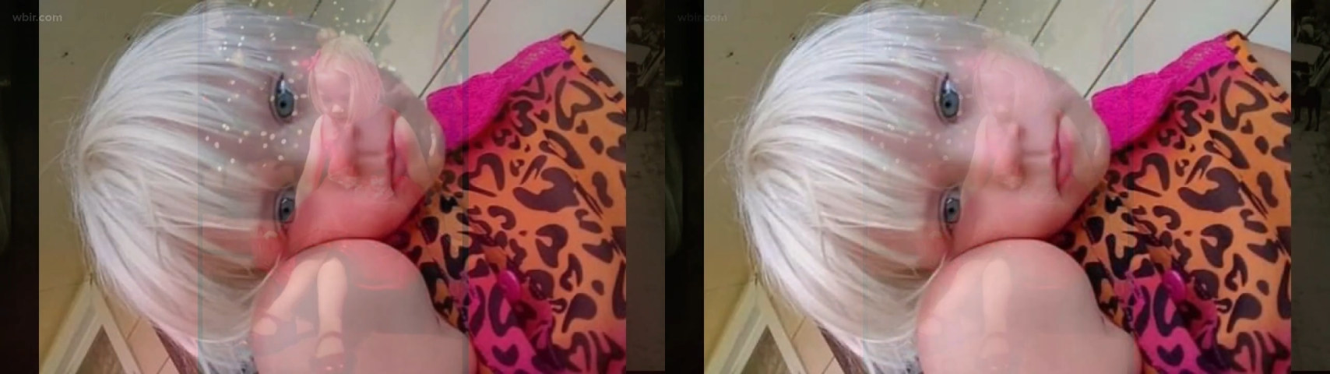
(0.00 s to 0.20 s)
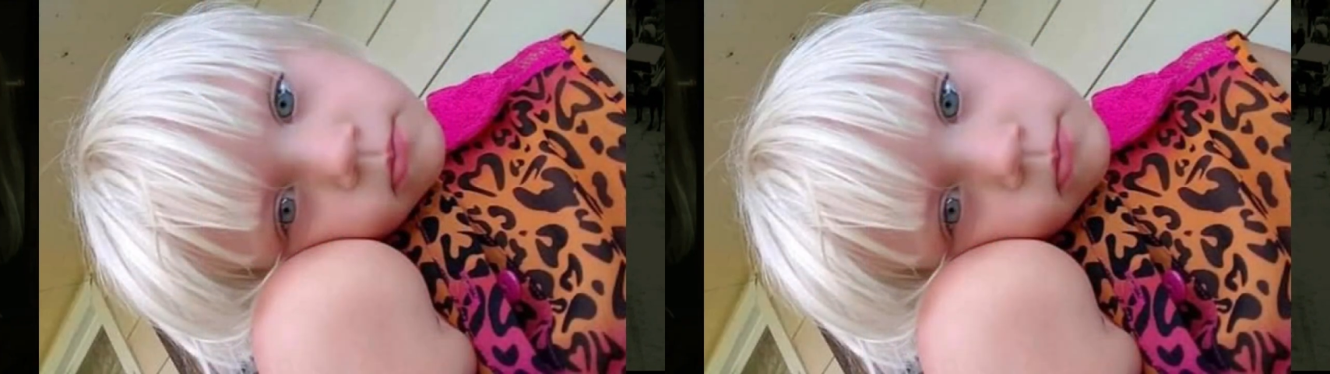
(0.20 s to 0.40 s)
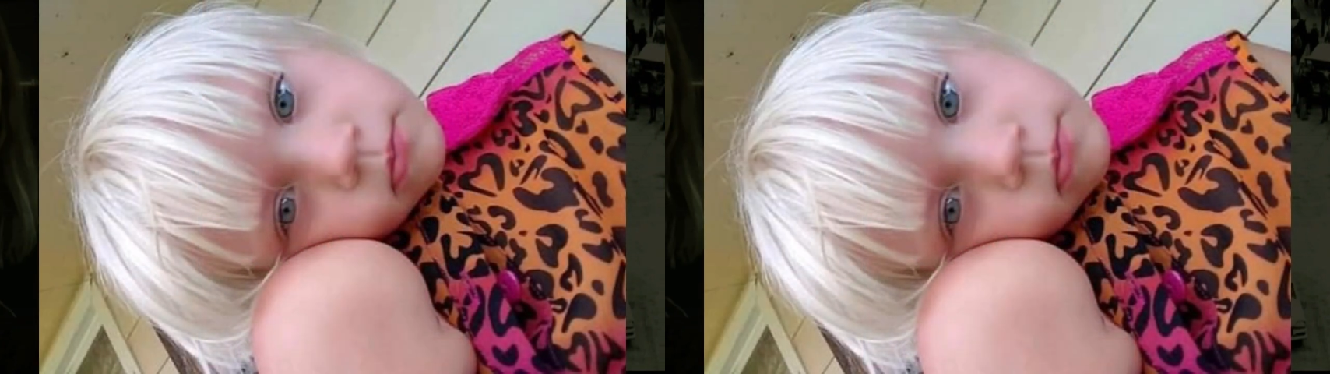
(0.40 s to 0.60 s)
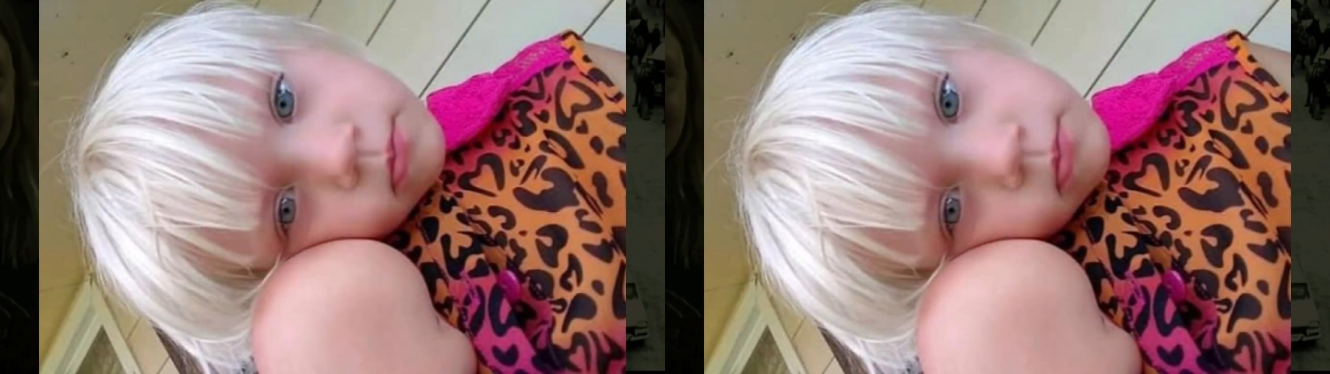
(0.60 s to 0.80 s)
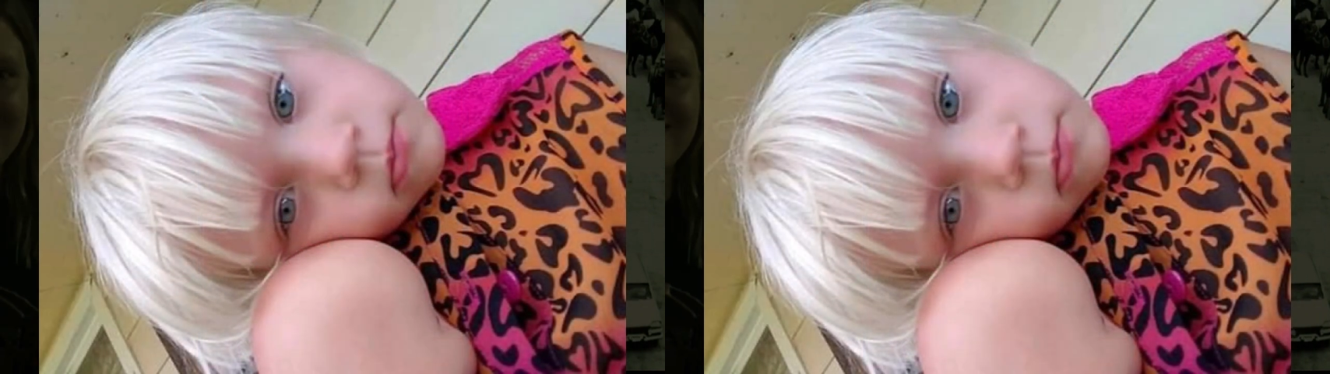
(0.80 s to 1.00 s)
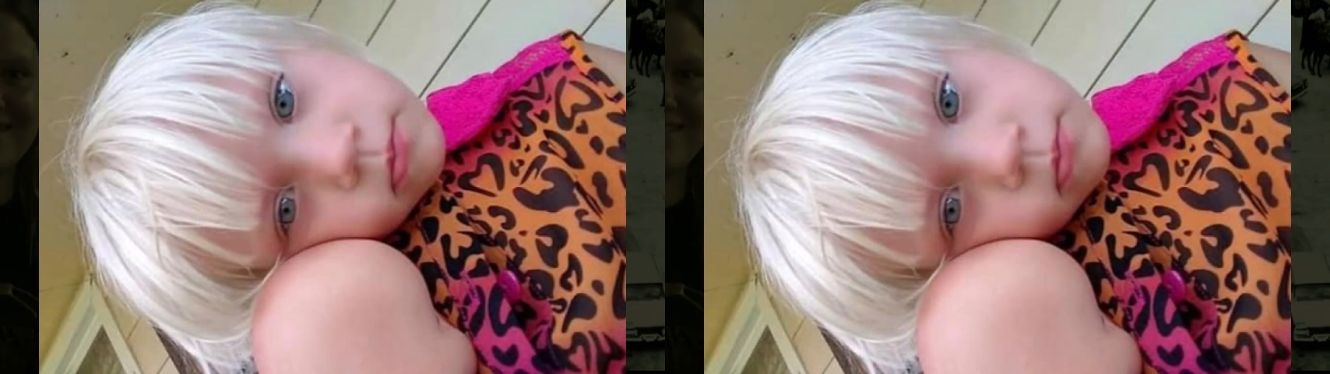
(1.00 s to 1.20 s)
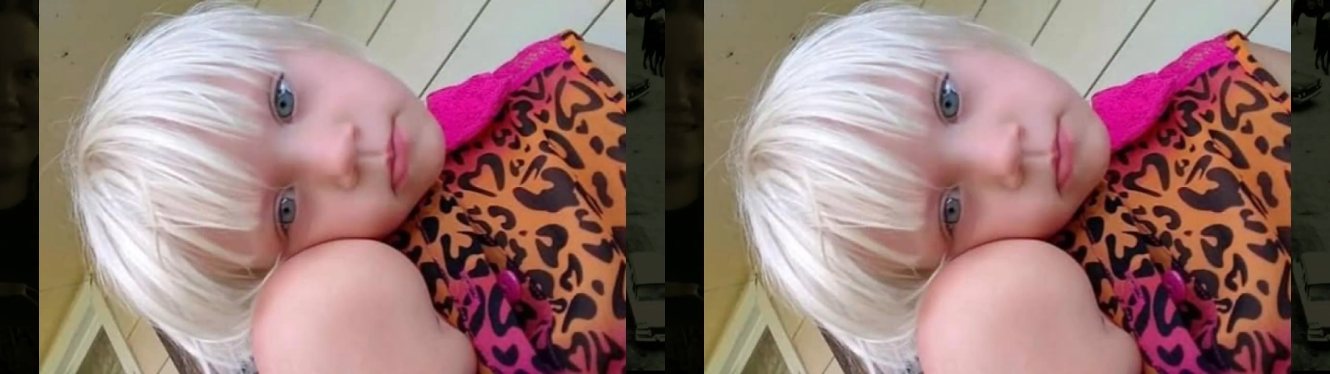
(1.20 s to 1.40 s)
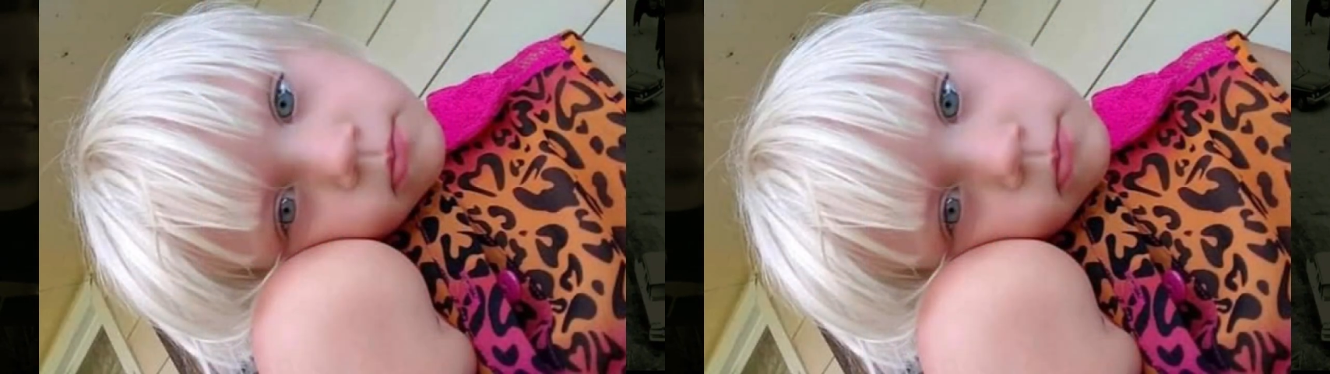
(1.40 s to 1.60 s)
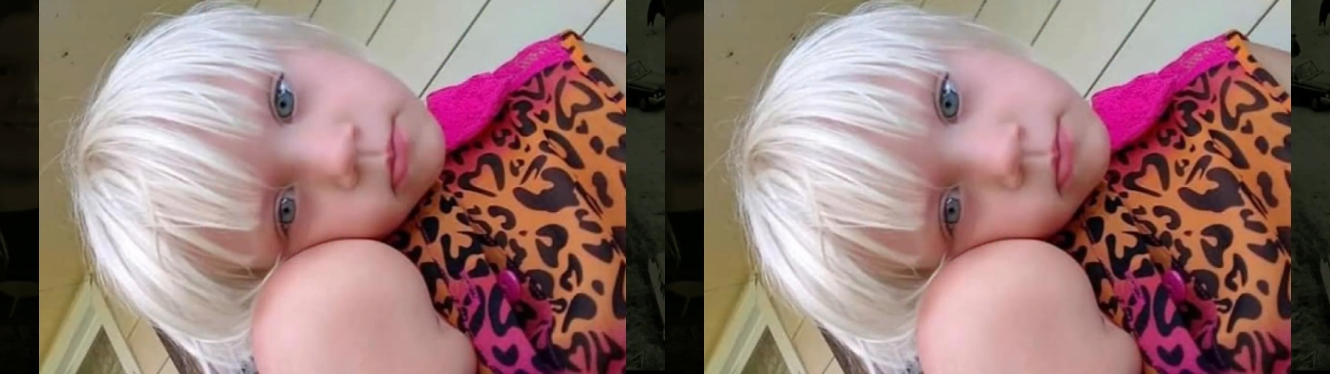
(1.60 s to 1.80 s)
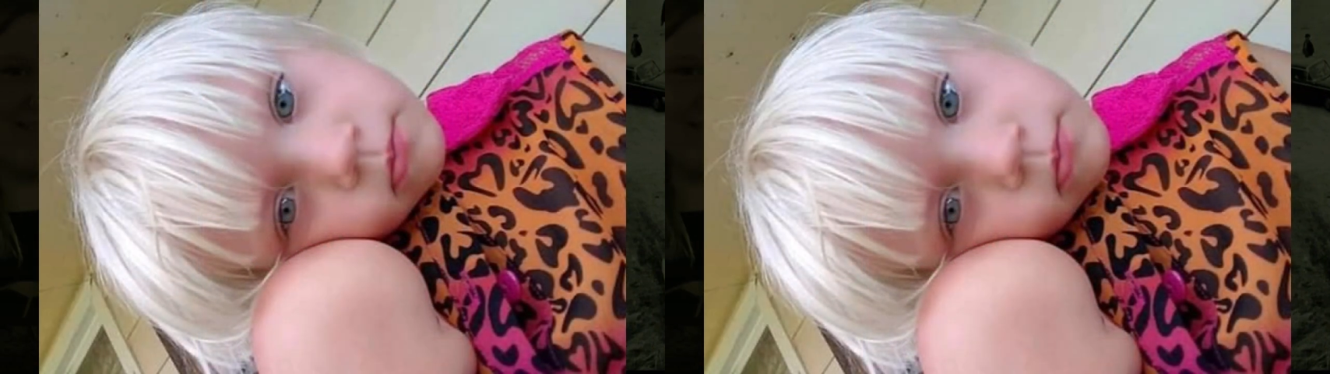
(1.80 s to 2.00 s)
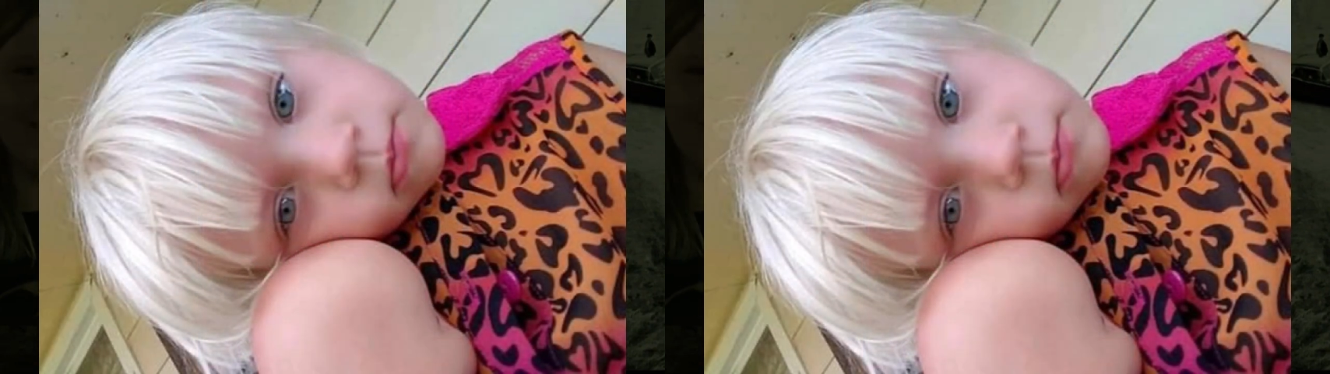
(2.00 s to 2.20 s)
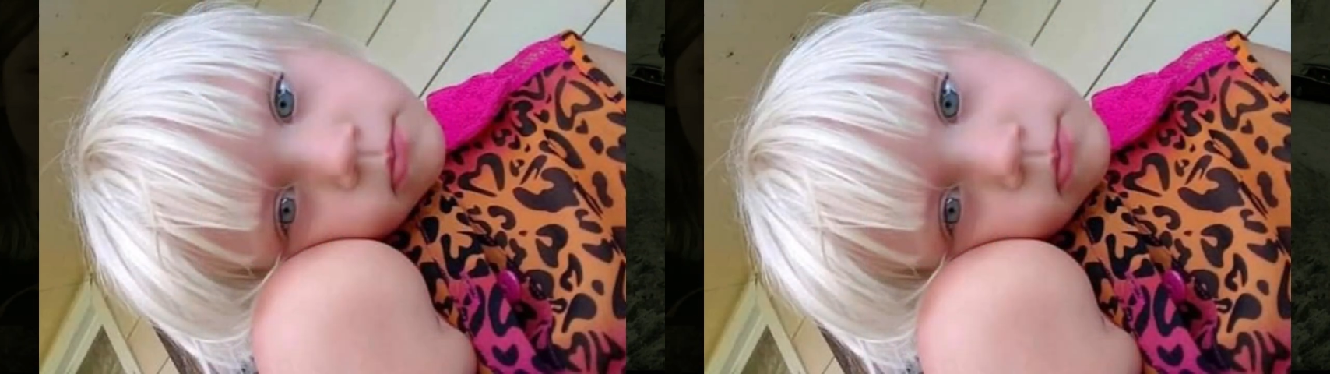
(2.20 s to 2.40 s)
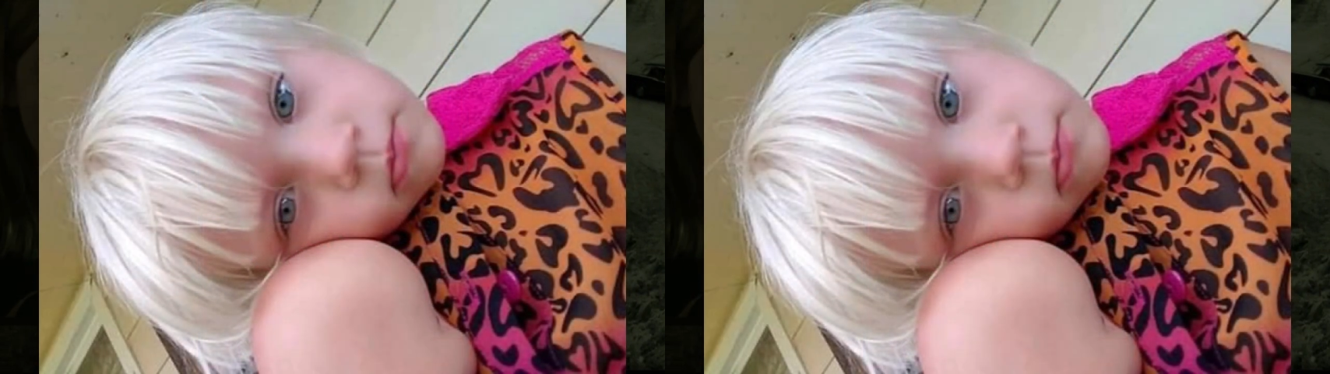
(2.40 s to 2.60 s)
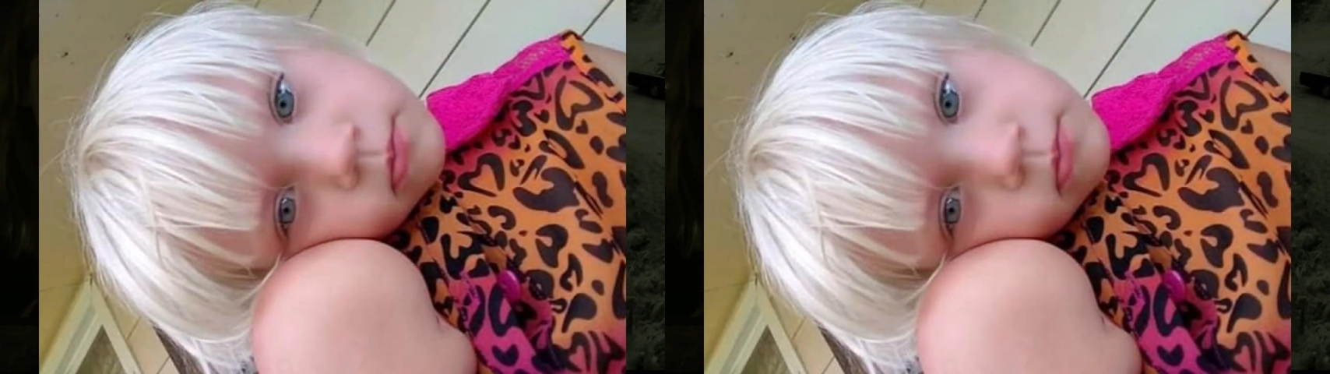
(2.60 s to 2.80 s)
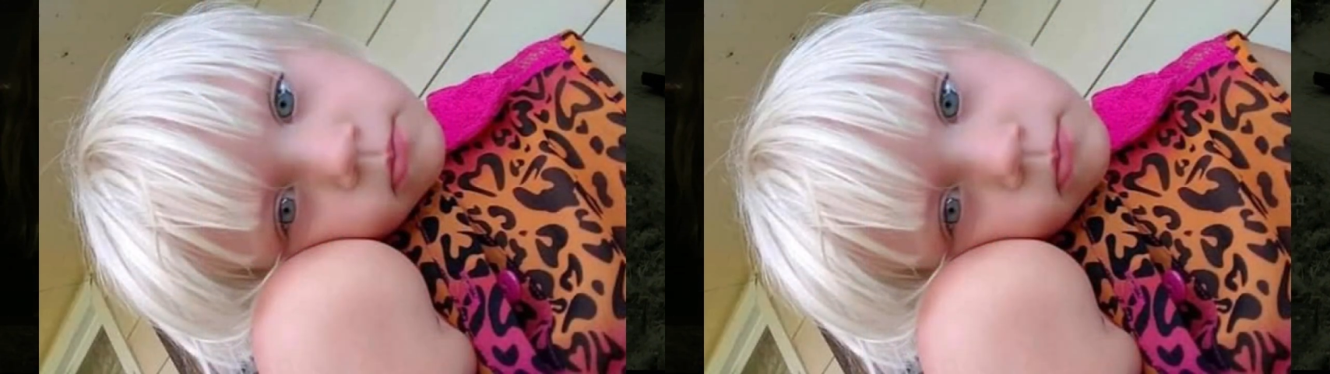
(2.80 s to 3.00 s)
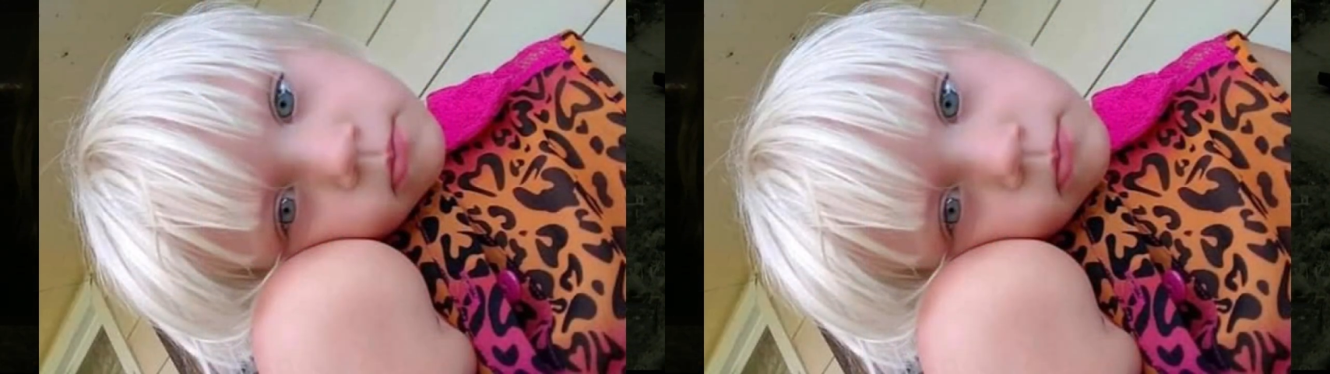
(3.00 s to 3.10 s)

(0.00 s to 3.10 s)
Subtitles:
No face is visible, so there are no lips to read.